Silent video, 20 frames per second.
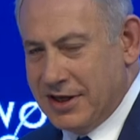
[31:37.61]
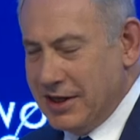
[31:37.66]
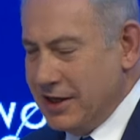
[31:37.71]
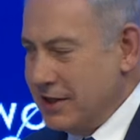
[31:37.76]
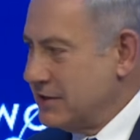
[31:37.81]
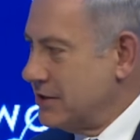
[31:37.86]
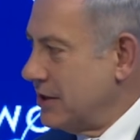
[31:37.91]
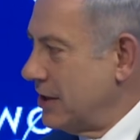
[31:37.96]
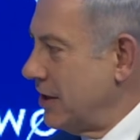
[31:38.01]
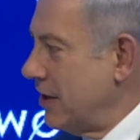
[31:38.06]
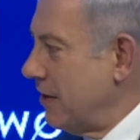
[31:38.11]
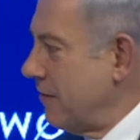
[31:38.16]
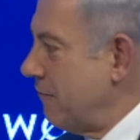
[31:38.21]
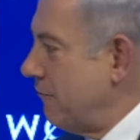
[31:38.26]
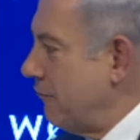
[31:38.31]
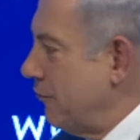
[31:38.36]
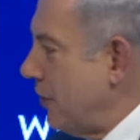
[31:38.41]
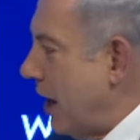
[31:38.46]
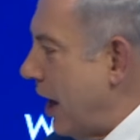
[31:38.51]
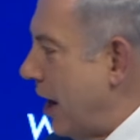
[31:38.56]
He said,
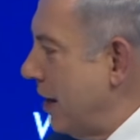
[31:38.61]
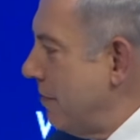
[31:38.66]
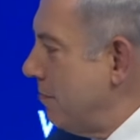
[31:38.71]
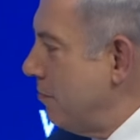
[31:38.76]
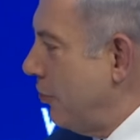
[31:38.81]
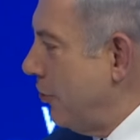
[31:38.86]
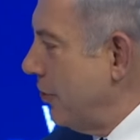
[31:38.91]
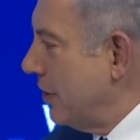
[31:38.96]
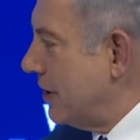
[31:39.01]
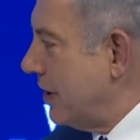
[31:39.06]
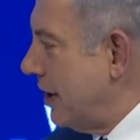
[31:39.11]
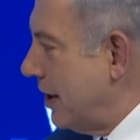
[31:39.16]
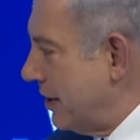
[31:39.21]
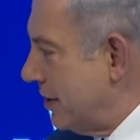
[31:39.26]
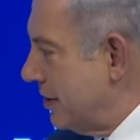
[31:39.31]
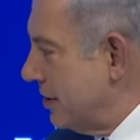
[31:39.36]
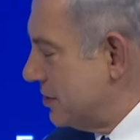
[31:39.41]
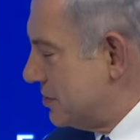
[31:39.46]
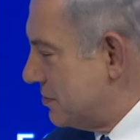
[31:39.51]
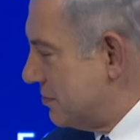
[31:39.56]
if I
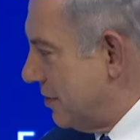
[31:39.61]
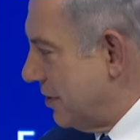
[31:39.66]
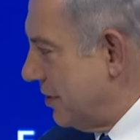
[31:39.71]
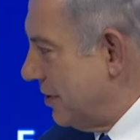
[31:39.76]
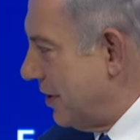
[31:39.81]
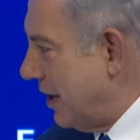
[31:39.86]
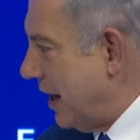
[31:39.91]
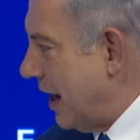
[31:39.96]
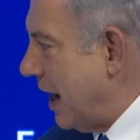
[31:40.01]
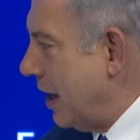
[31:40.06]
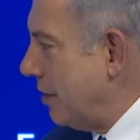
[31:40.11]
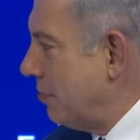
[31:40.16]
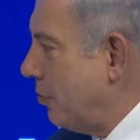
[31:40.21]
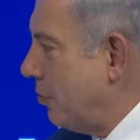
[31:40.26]
boycott Israel, I'll